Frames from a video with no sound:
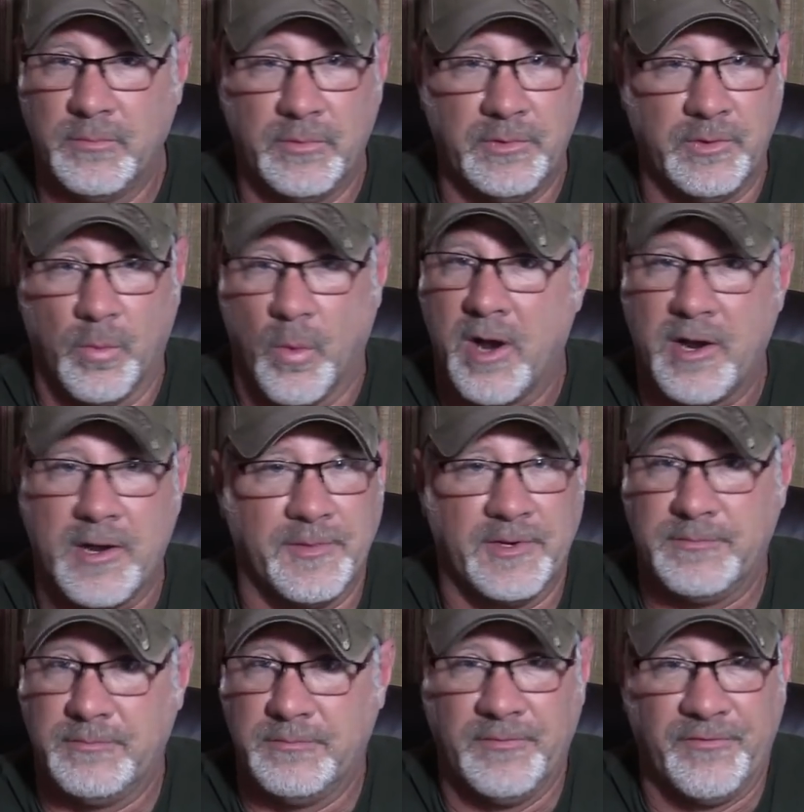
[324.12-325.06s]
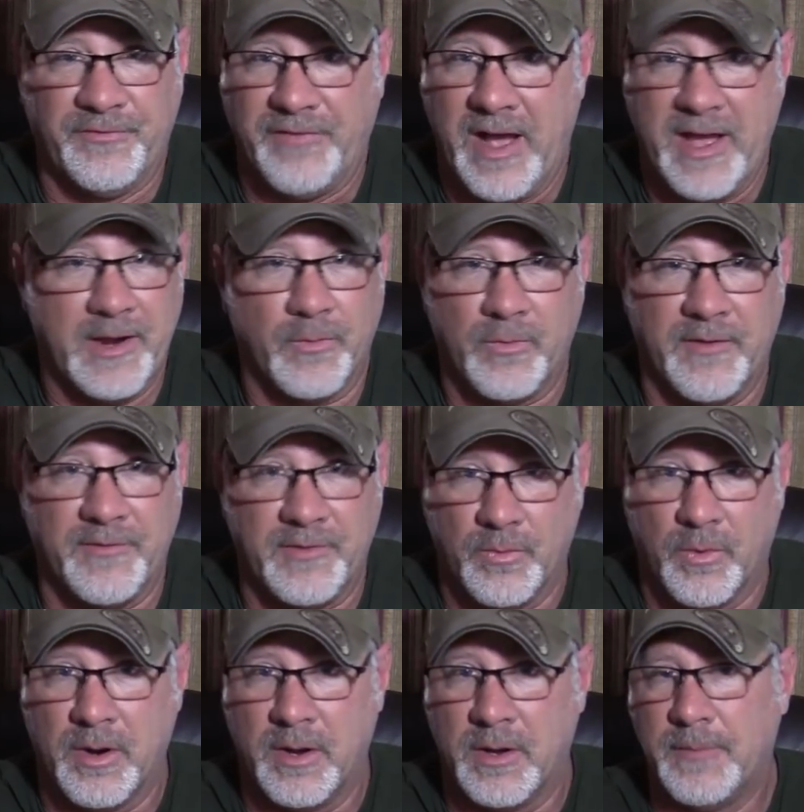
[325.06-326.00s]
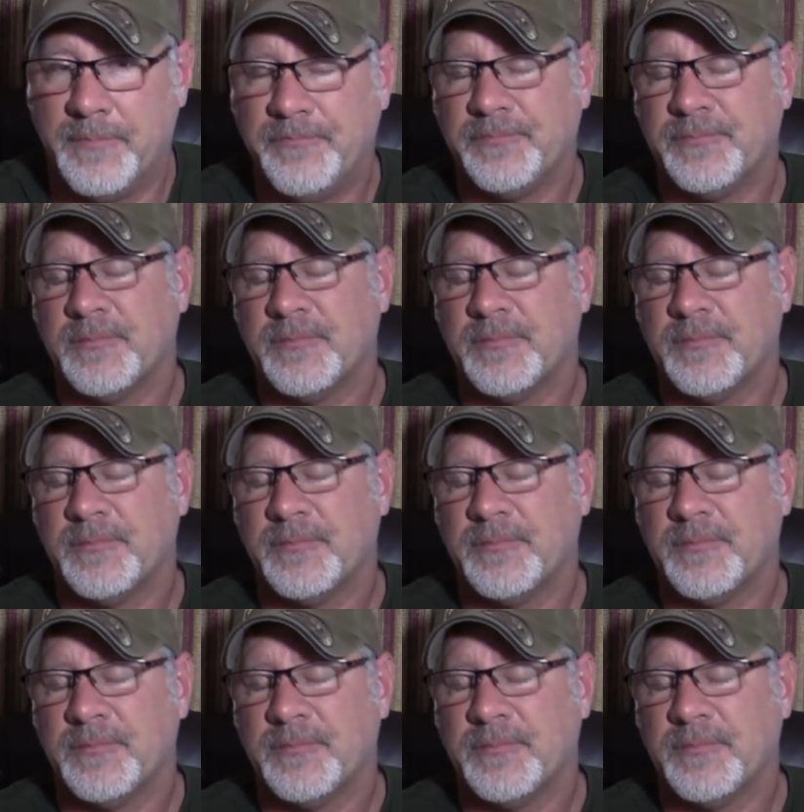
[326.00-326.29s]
You're welcome to find it wherever you want,